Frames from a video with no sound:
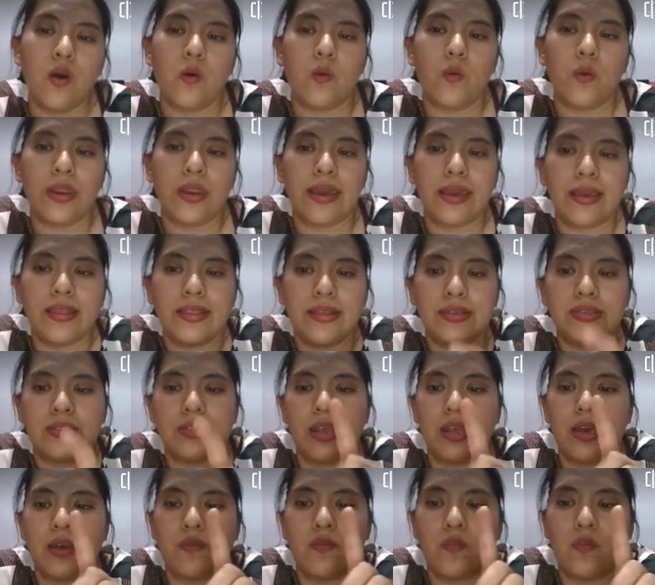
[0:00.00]
When I
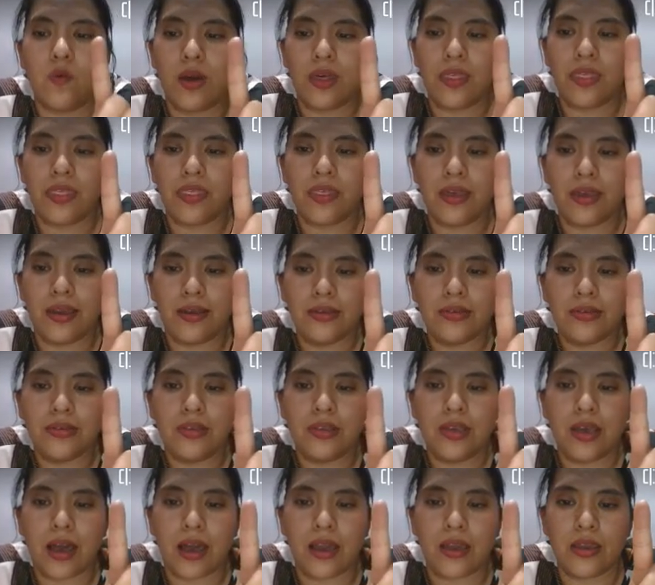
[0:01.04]
describe one thing,
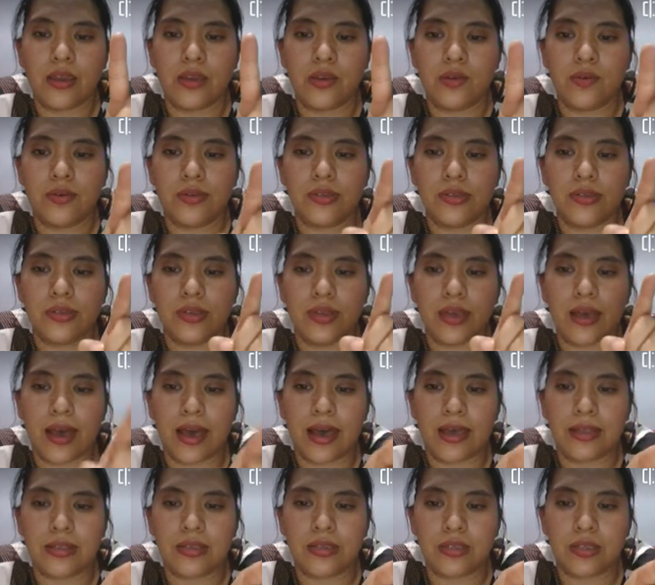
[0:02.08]
I use
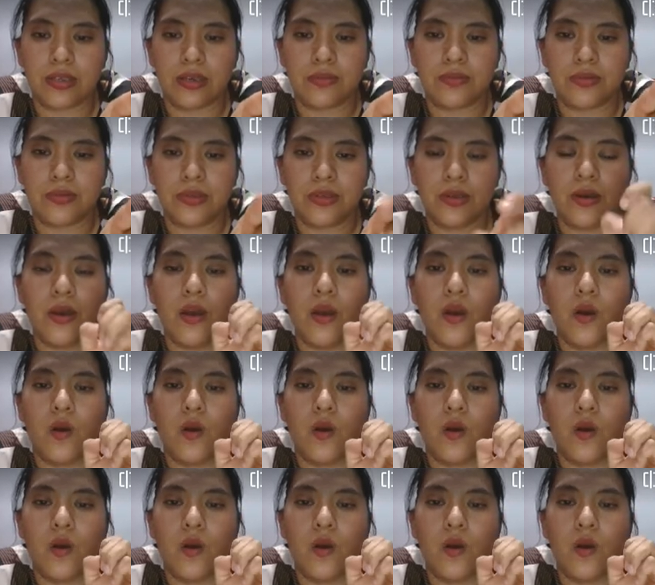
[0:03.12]
adjectives.